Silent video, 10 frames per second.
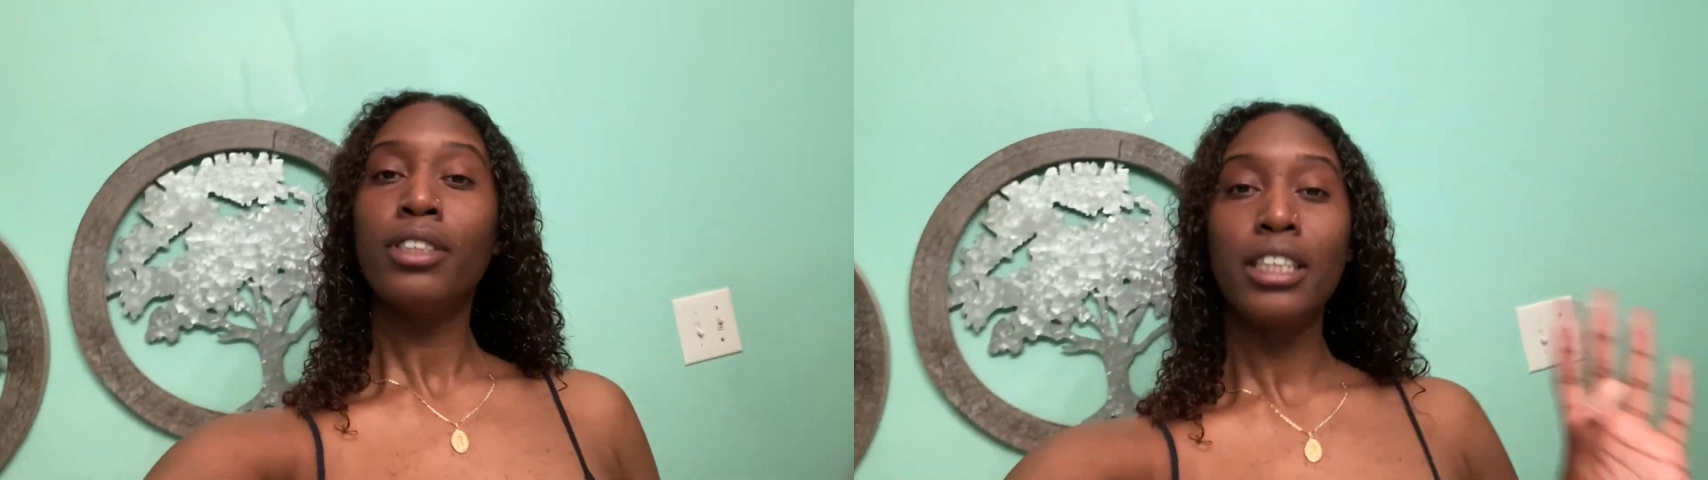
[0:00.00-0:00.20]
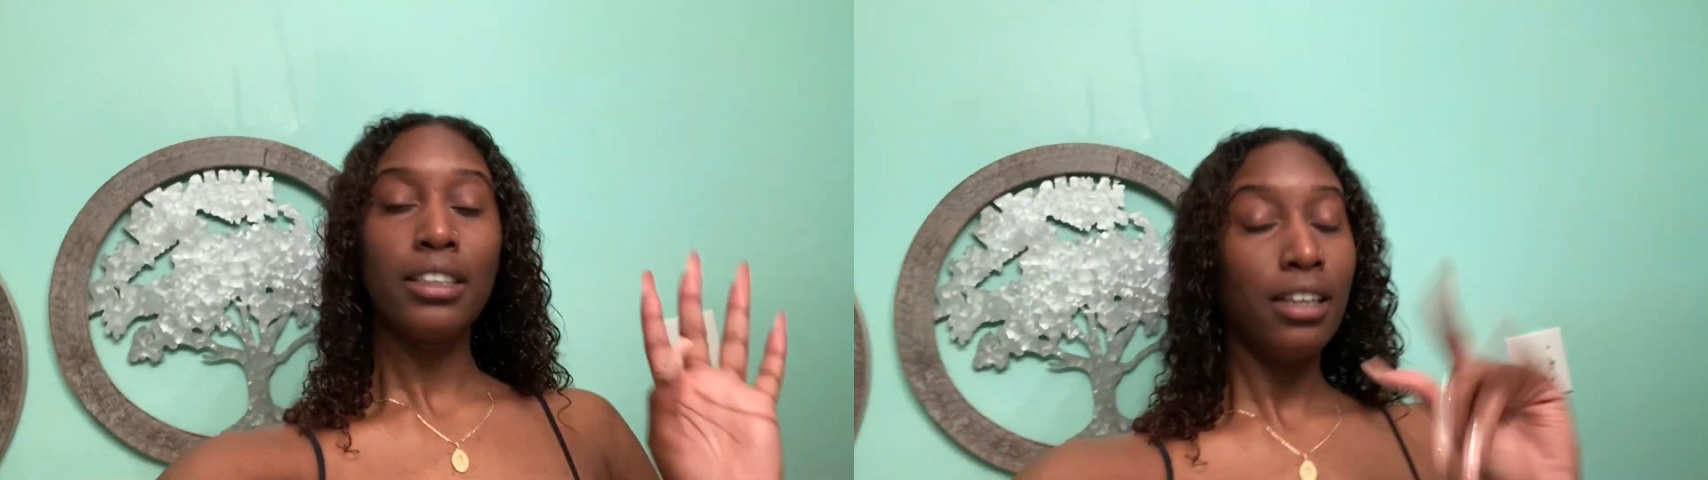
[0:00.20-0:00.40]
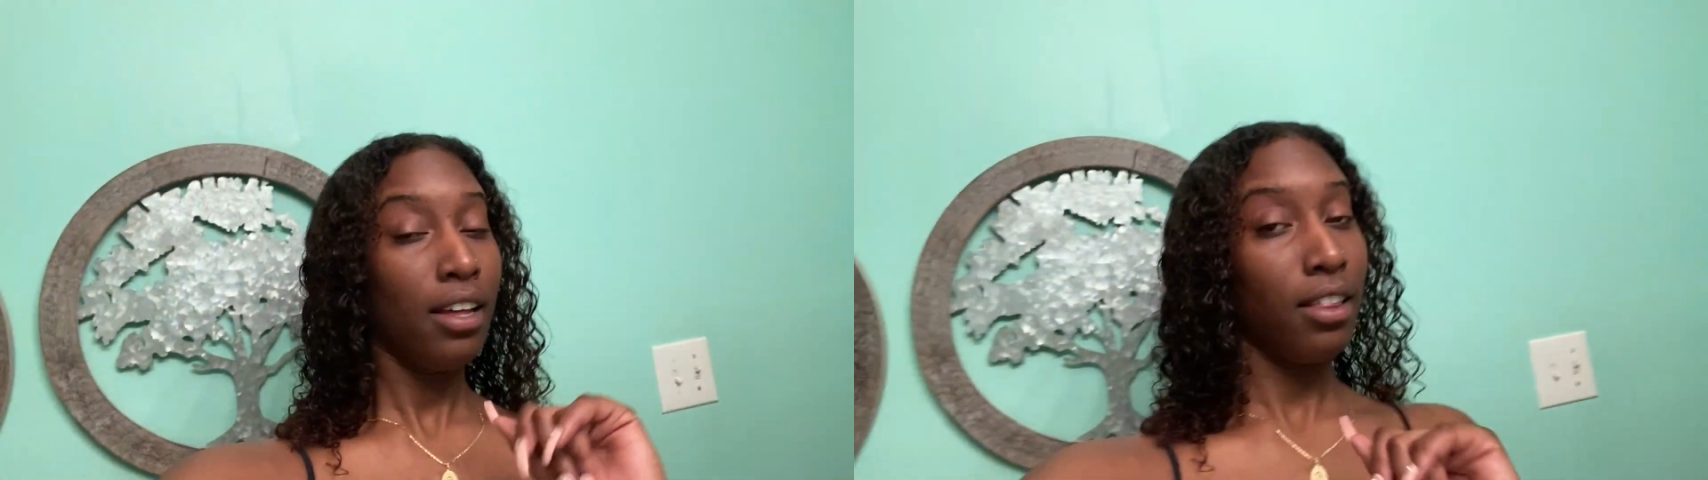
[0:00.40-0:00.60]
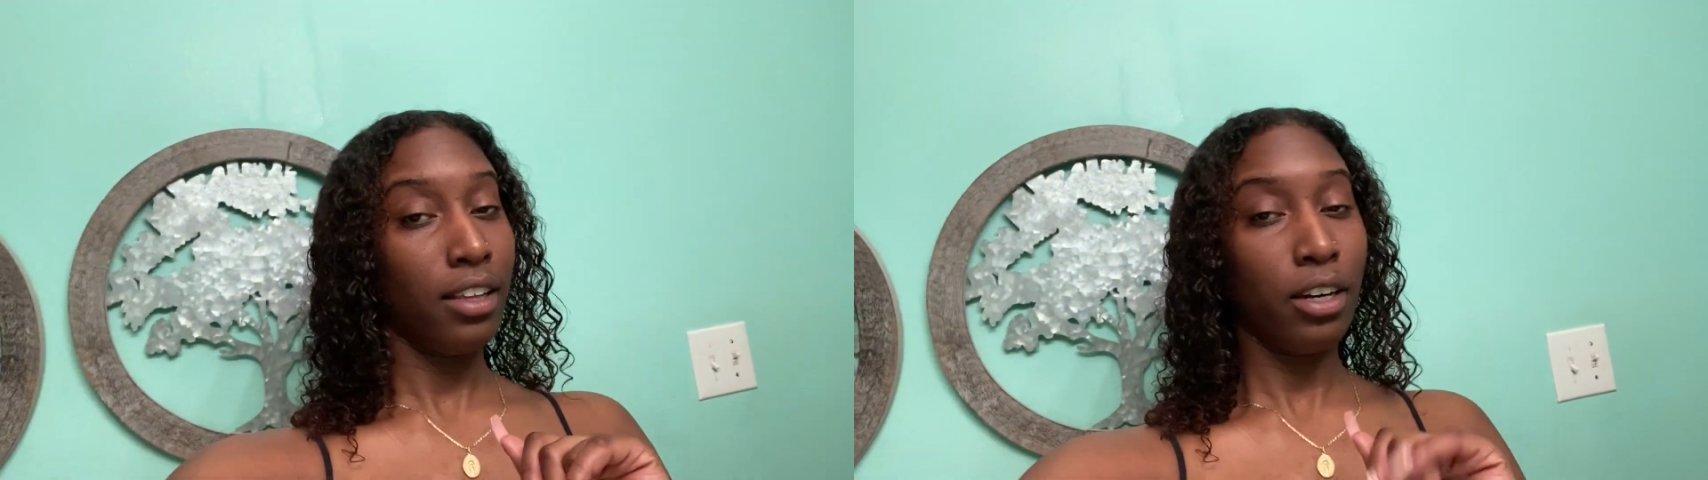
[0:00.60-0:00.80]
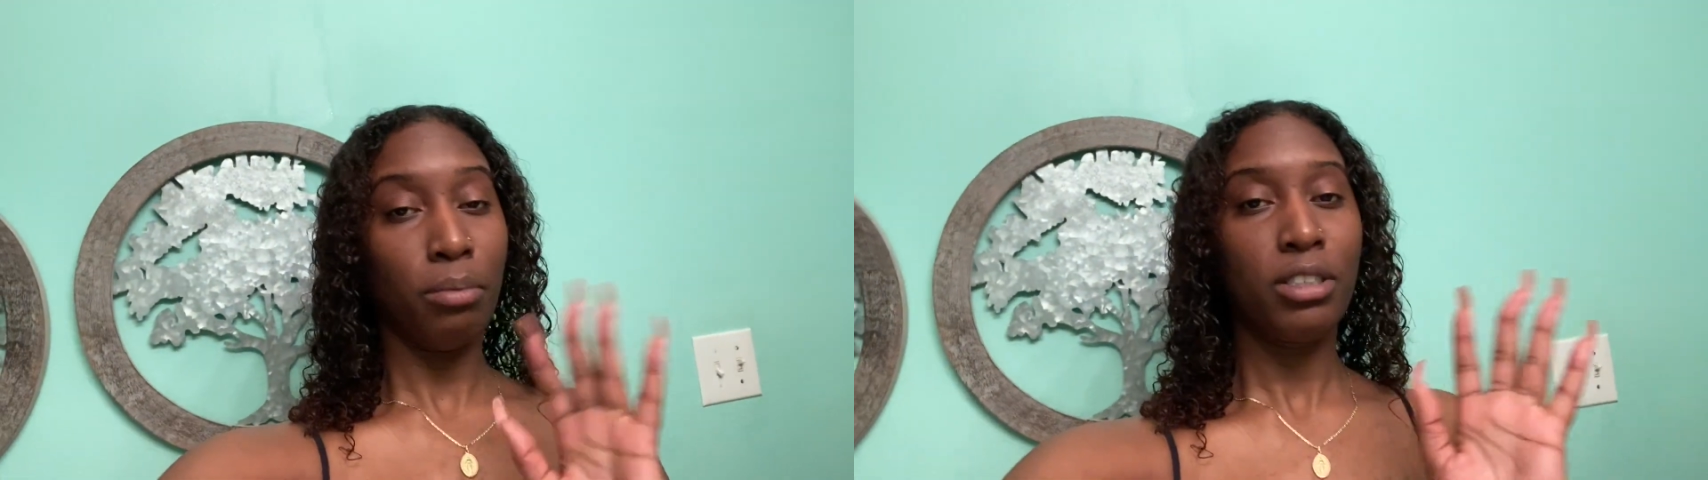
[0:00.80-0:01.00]
That's another
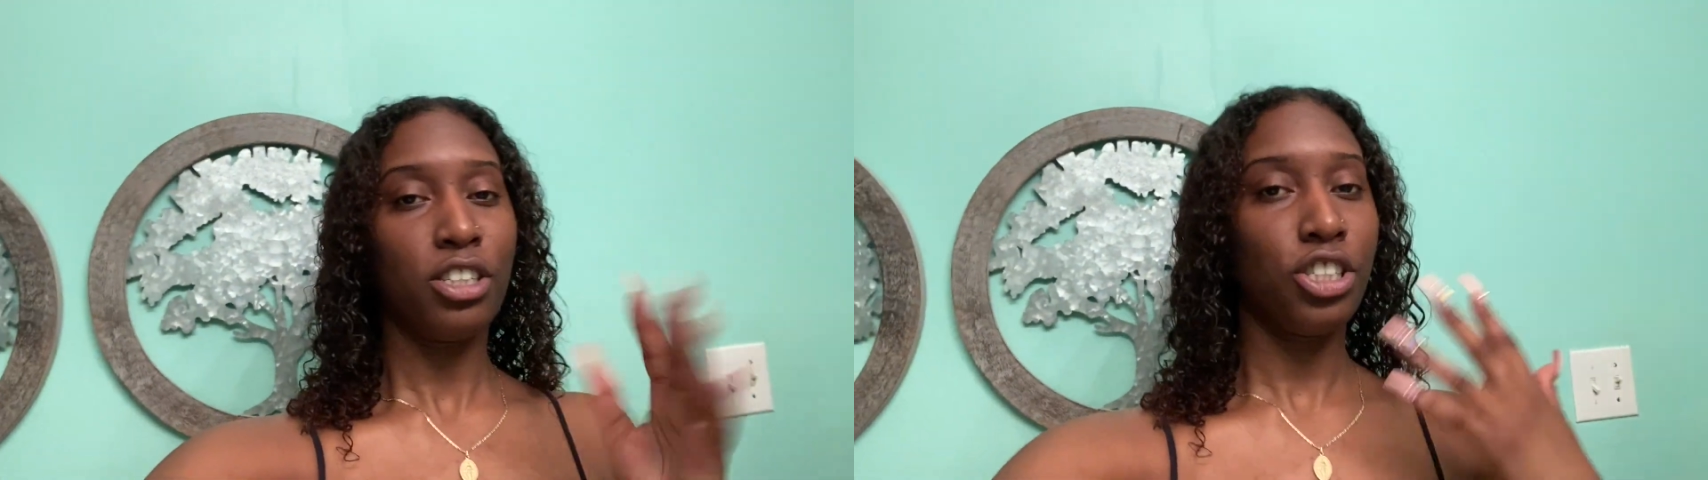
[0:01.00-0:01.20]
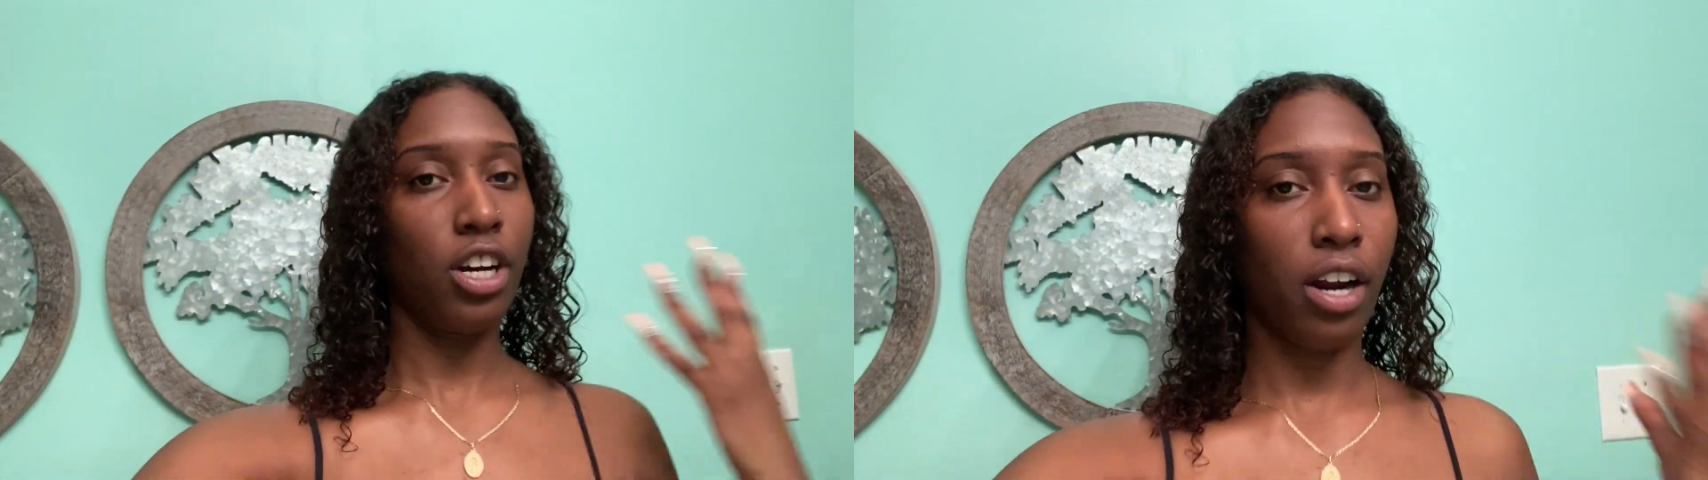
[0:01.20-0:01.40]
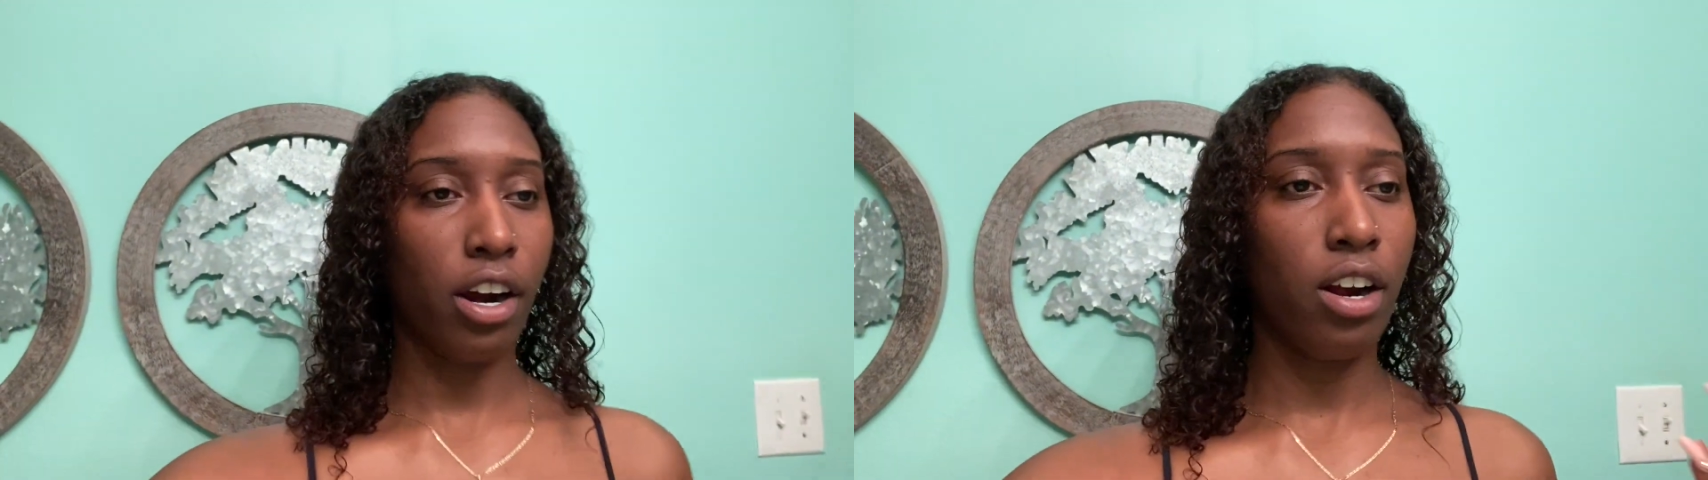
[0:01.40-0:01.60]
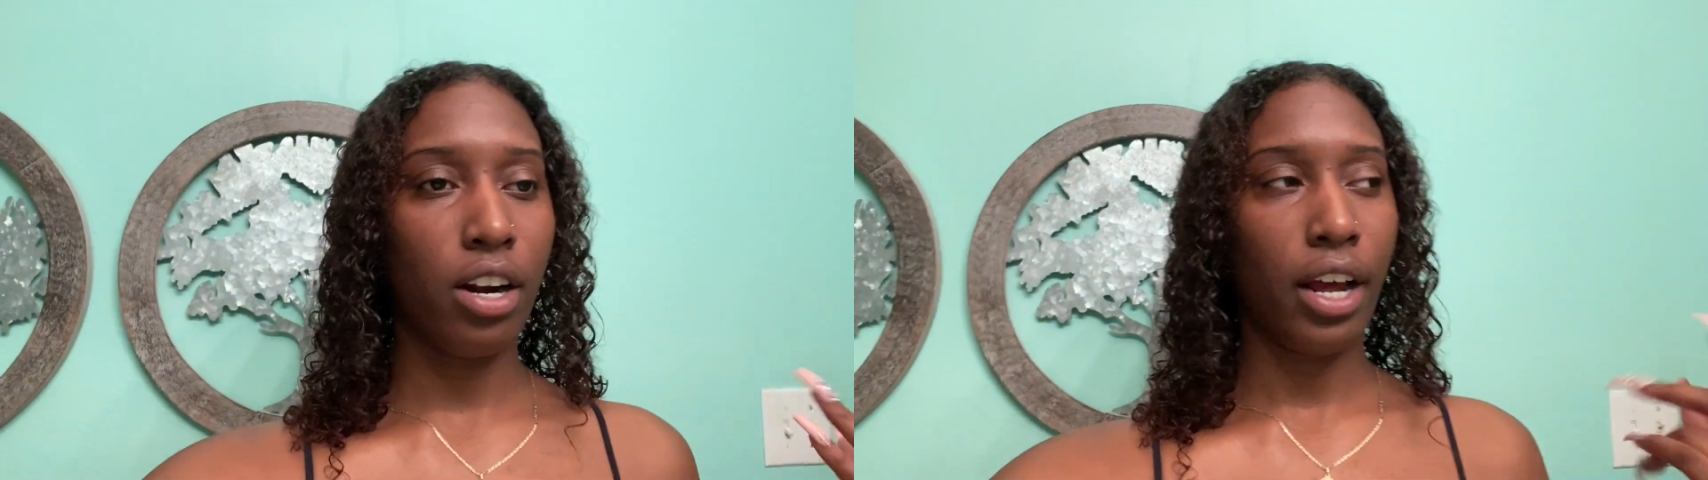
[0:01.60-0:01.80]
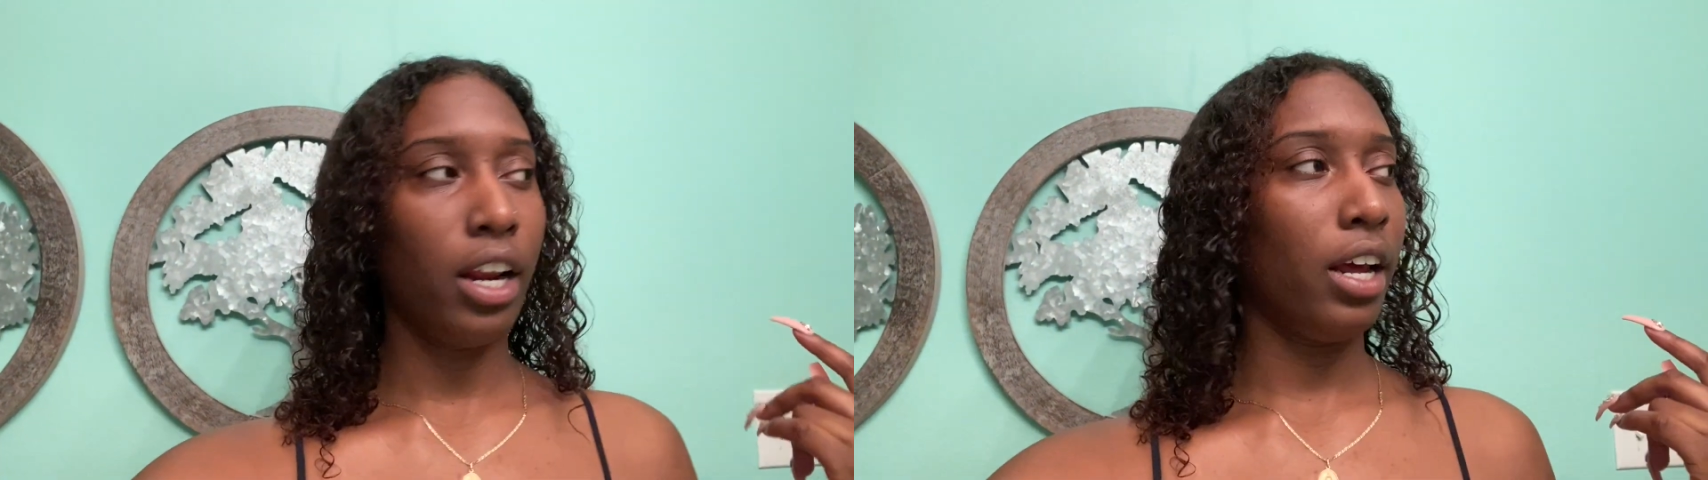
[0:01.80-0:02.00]
thing, don't be touching your hair all
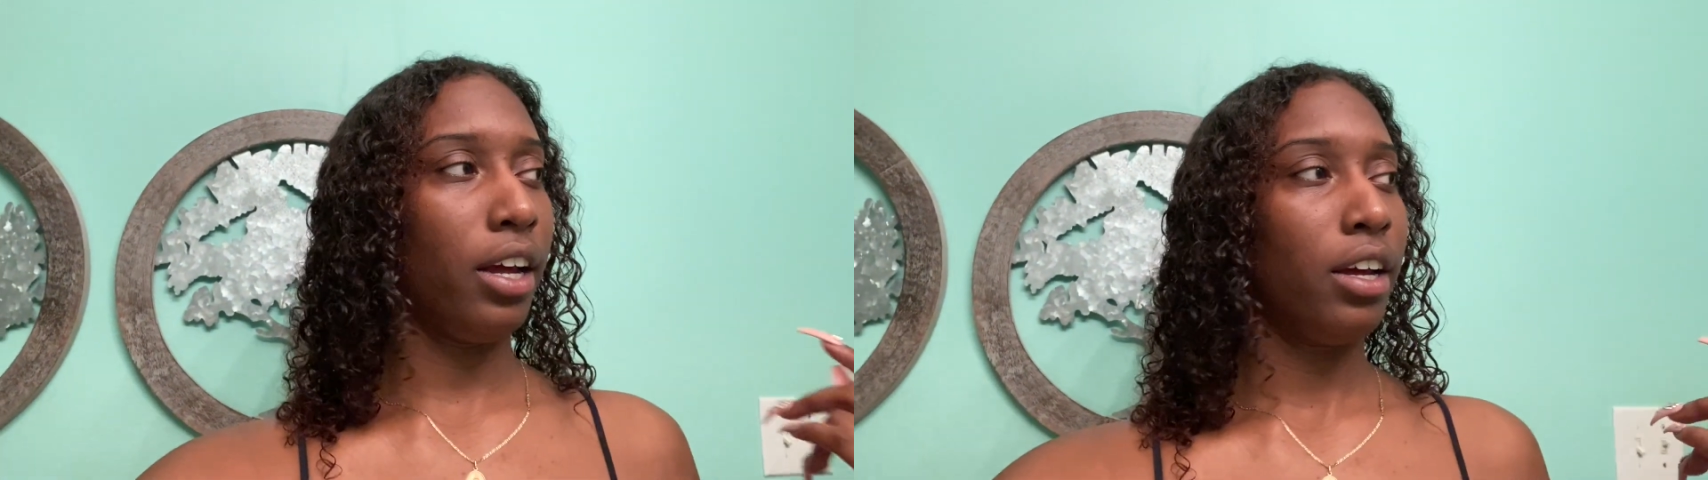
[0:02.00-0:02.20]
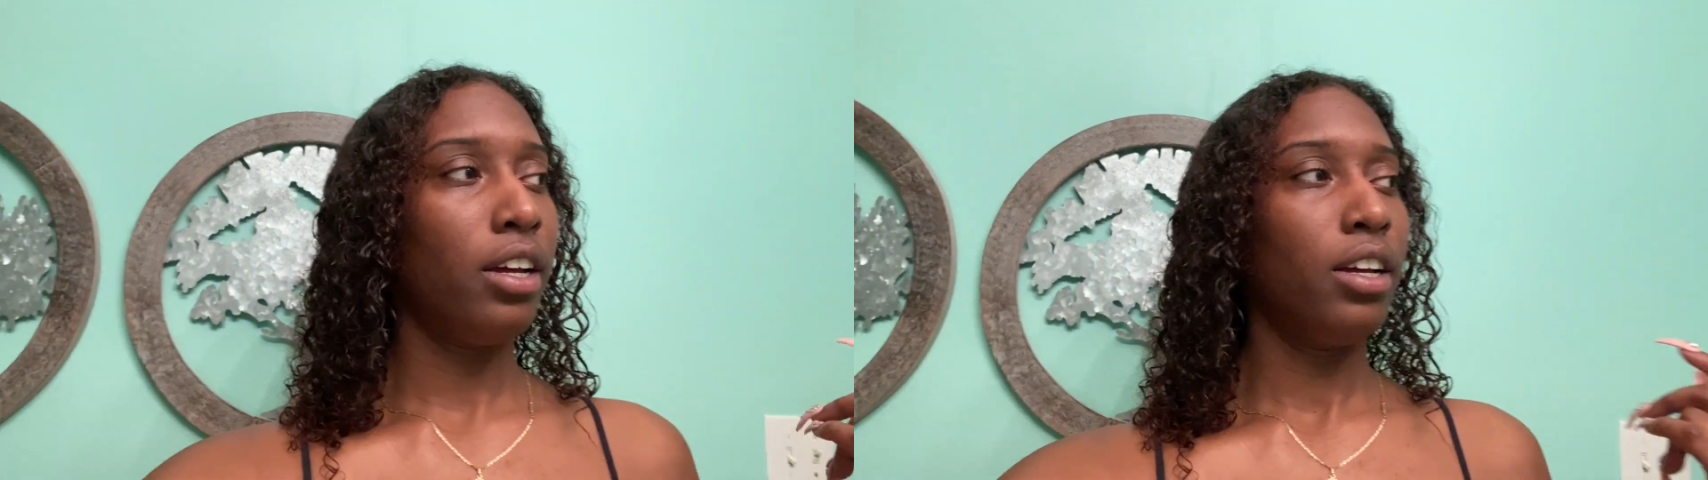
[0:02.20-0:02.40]
day. Like,